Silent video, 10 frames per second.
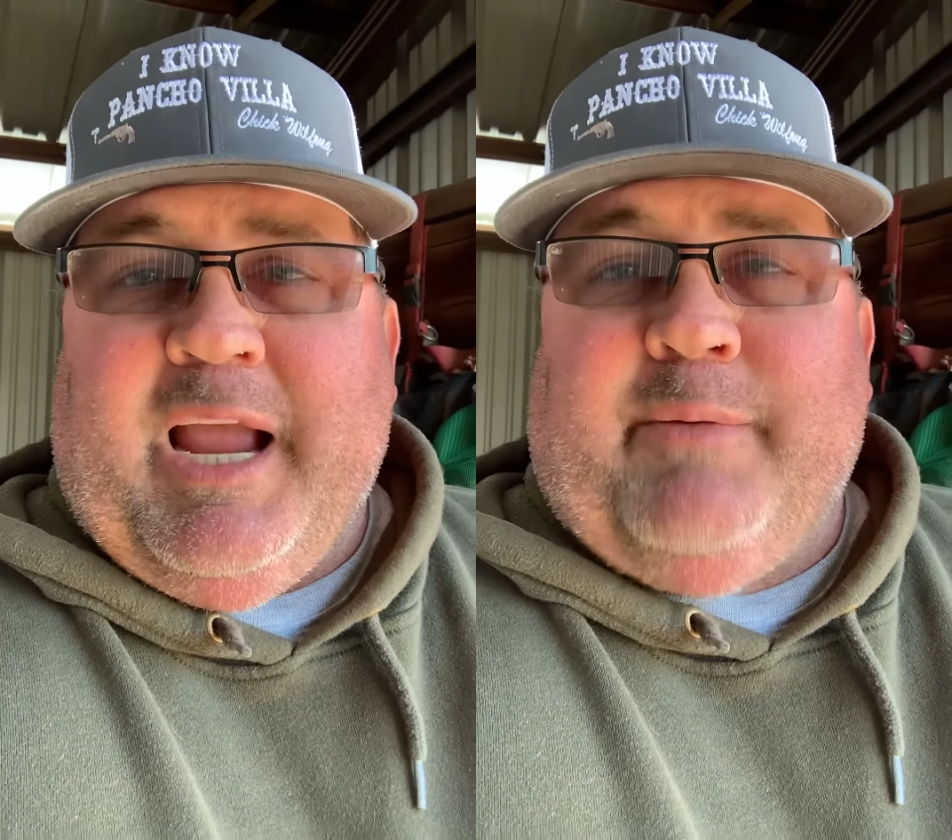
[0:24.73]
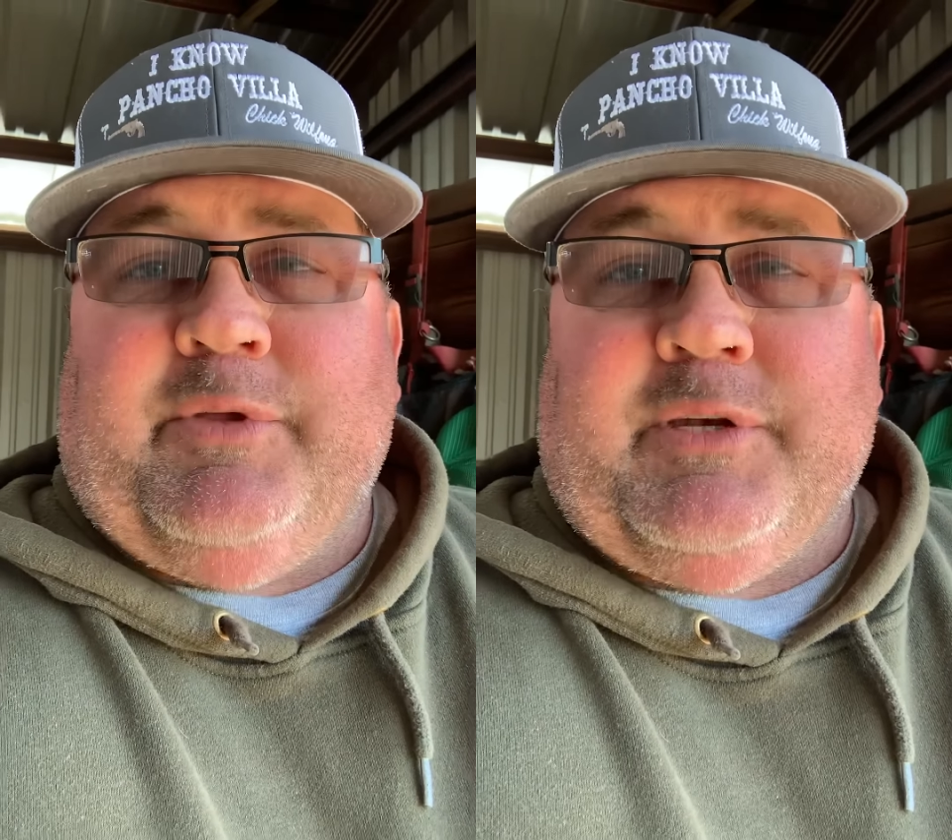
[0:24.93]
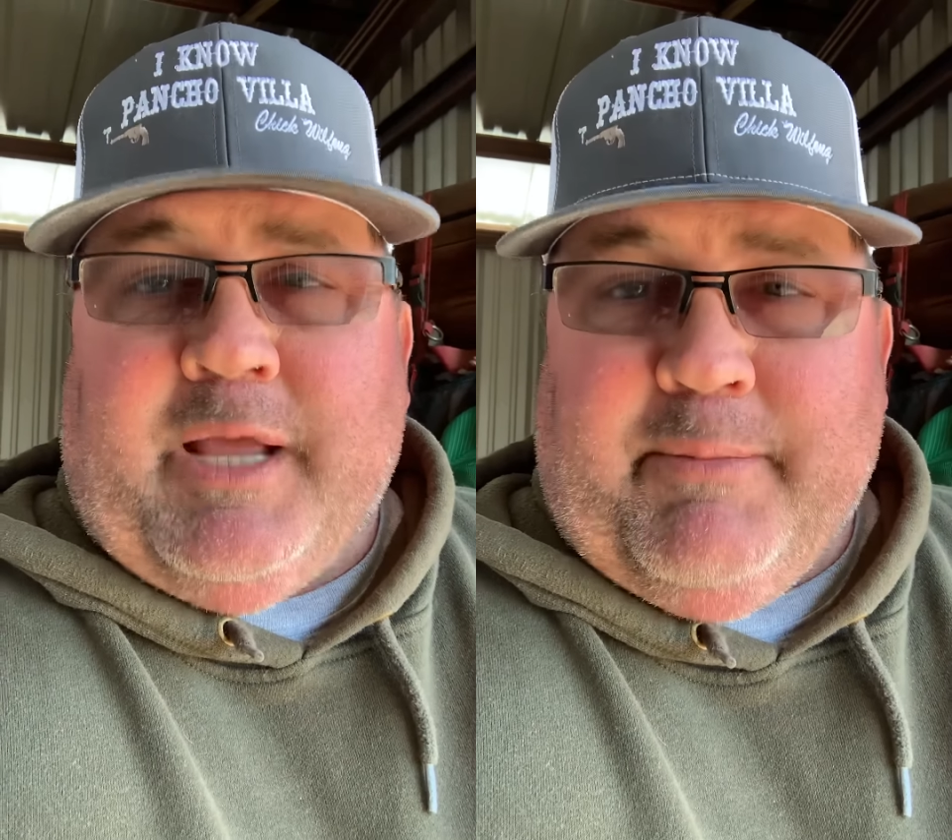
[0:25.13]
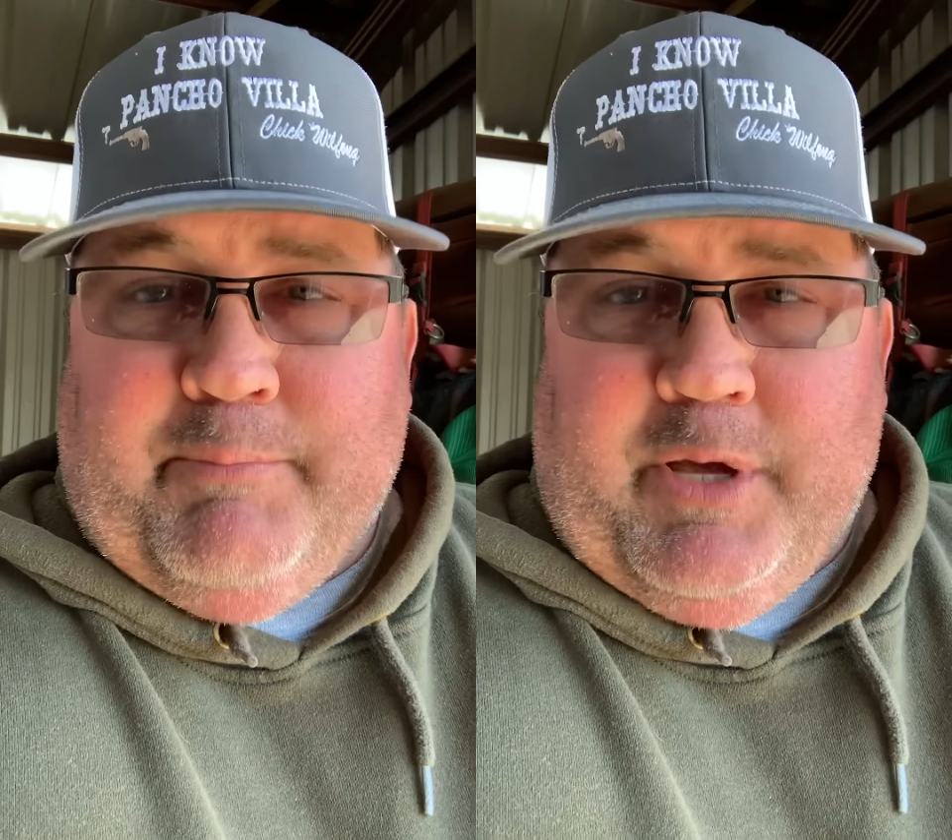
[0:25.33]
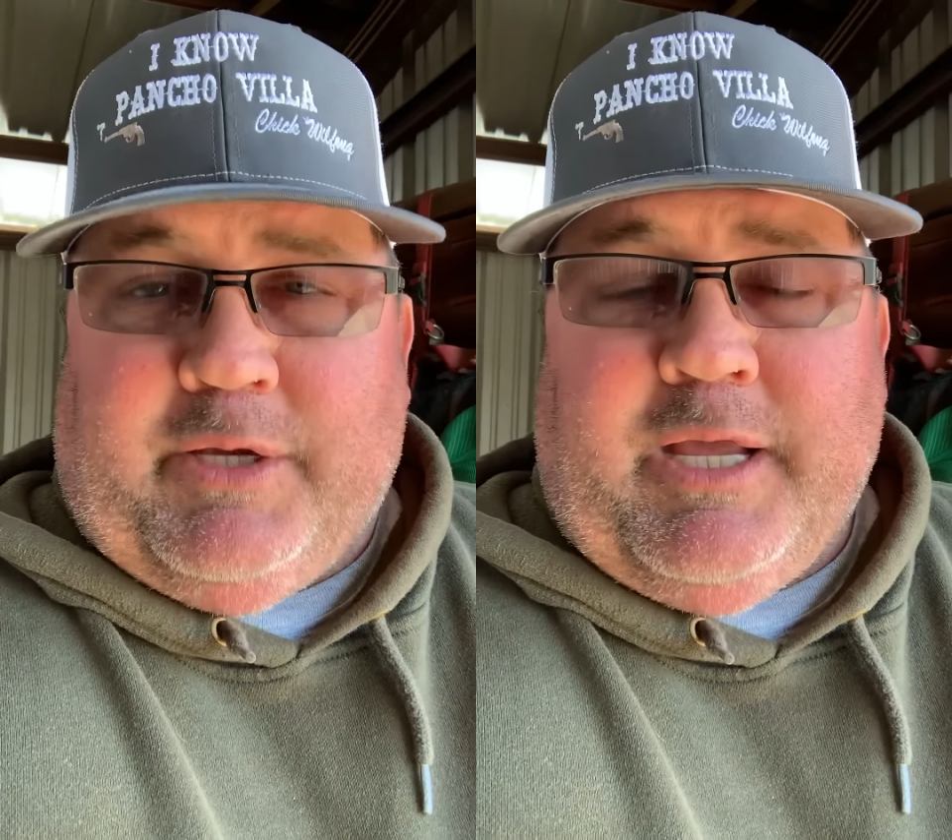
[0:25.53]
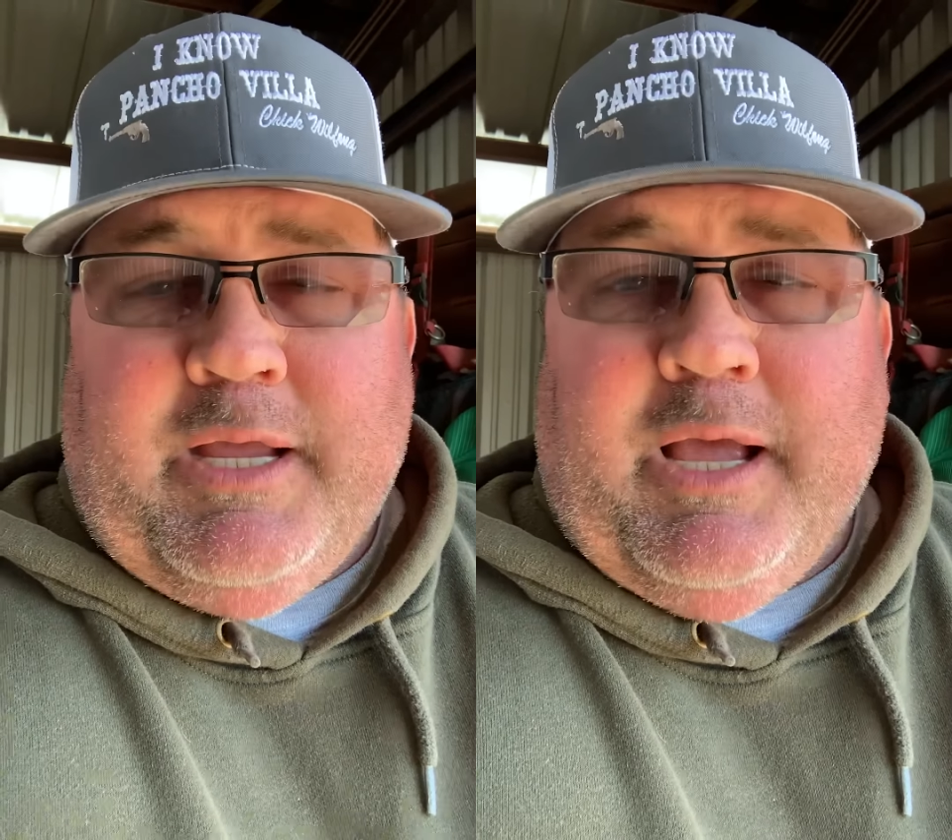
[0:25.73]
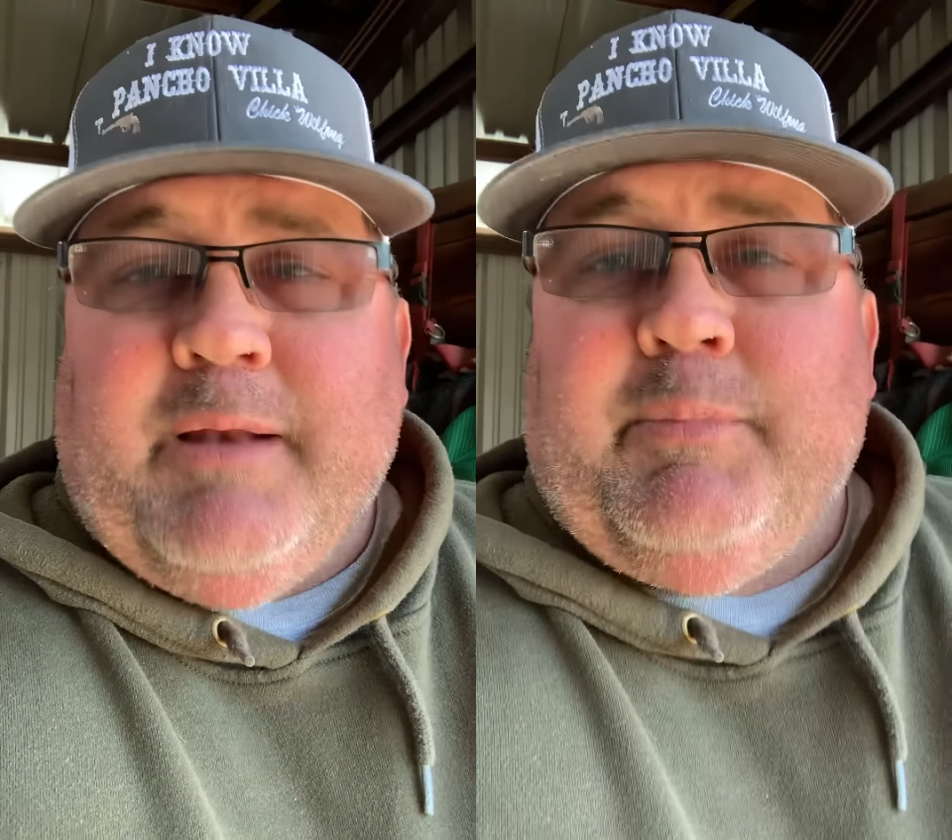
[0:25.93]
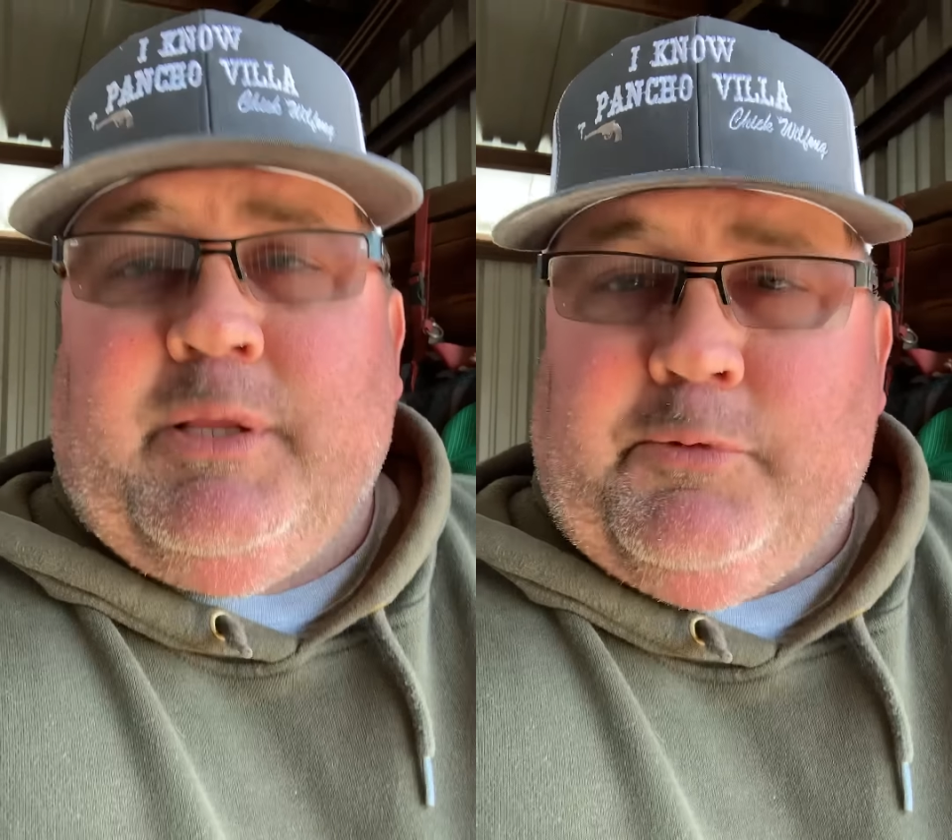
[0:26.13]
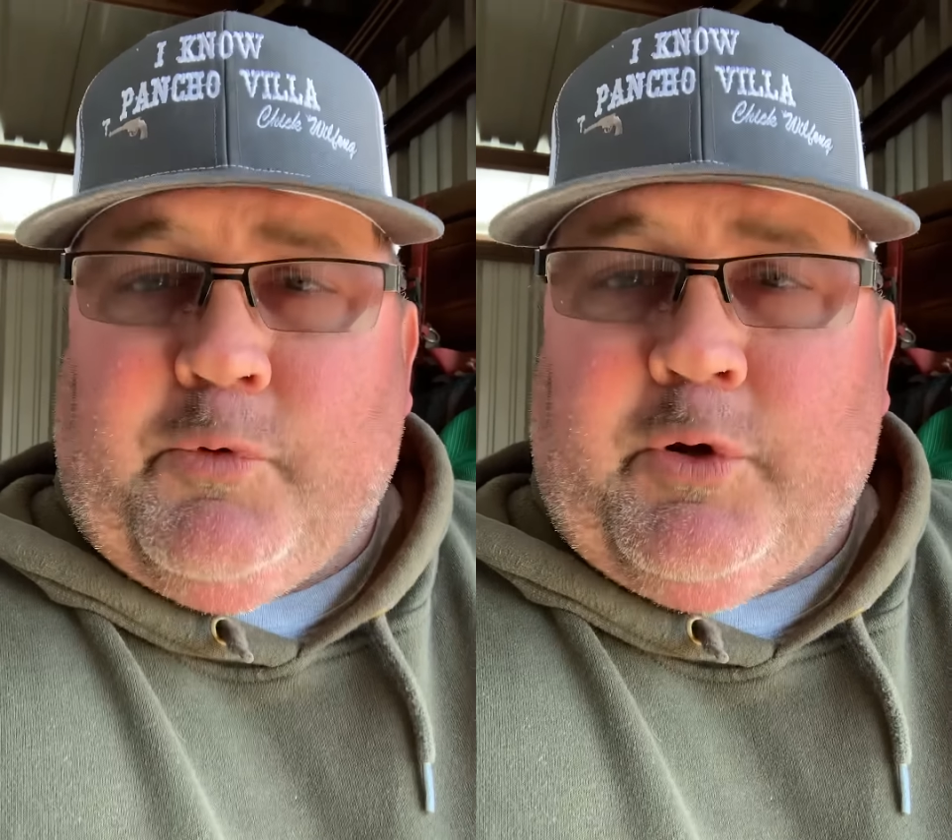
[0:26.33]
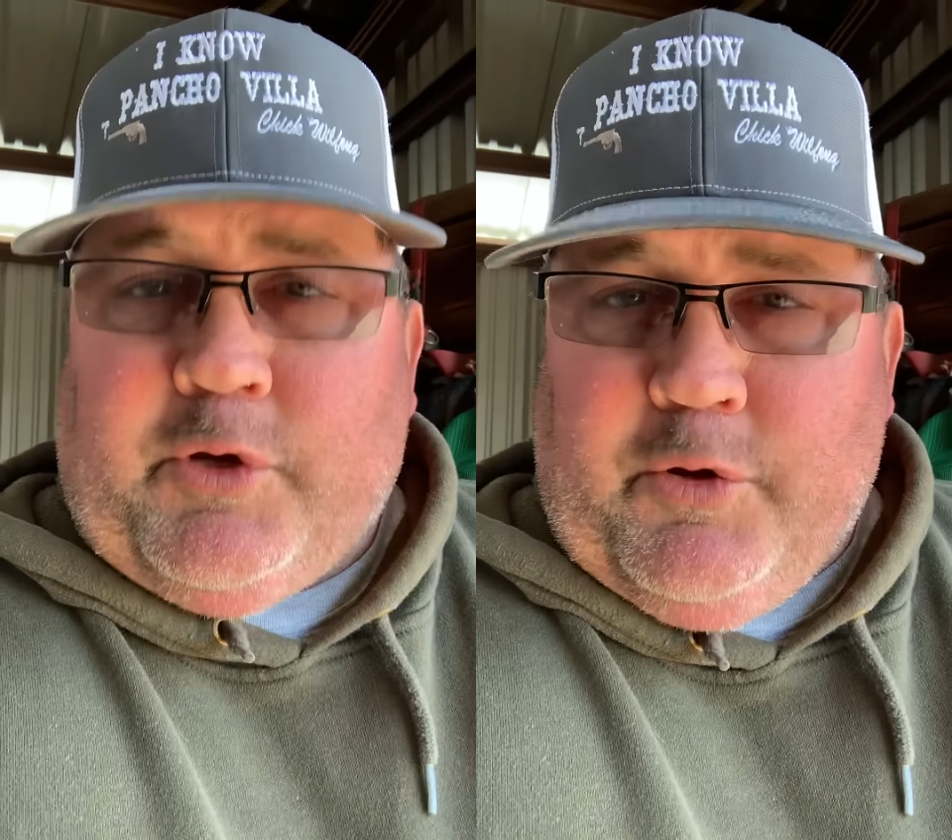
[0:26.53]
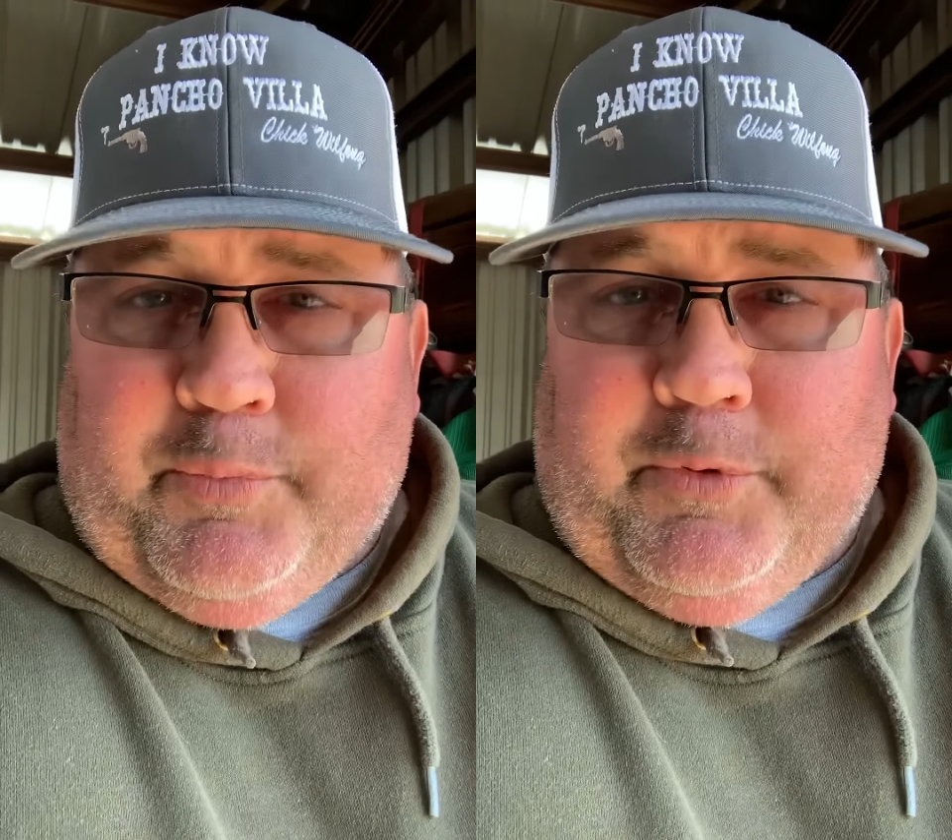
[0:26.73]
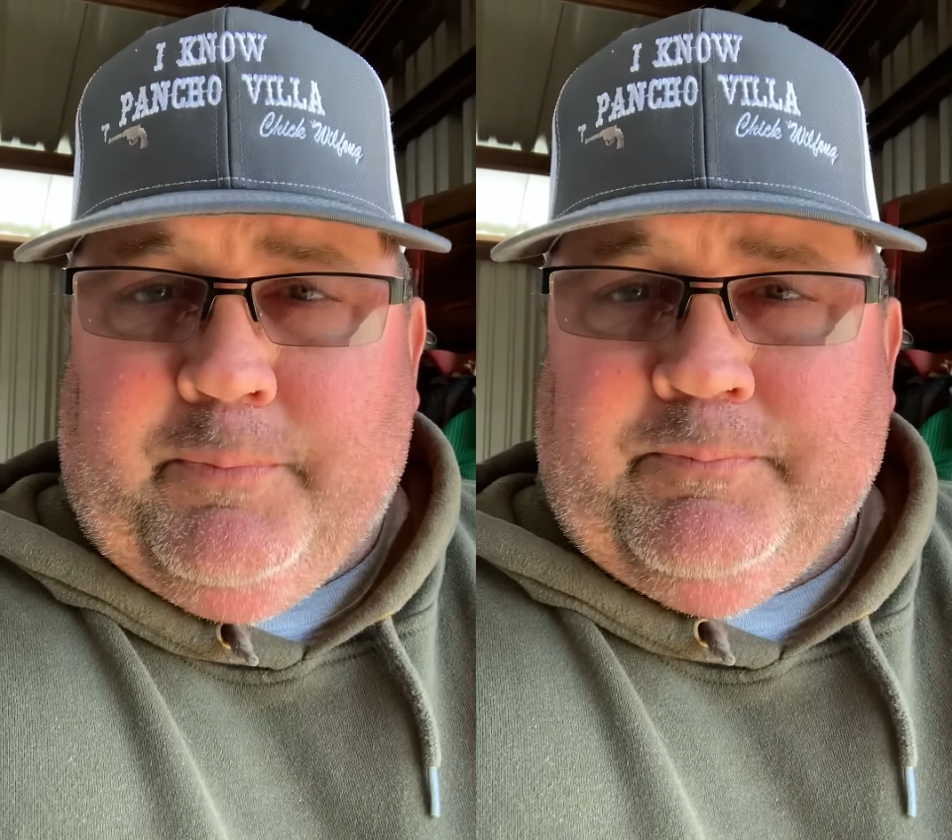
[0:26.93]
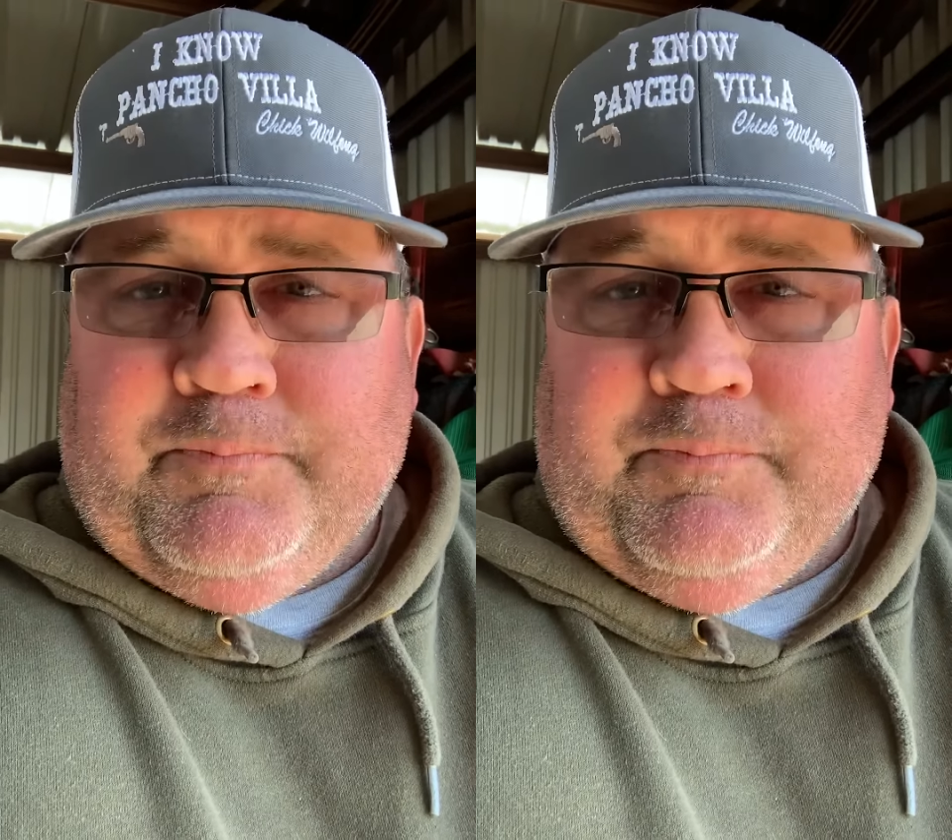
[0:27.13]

Hamlin named Bucky and Billy Roy Cooper.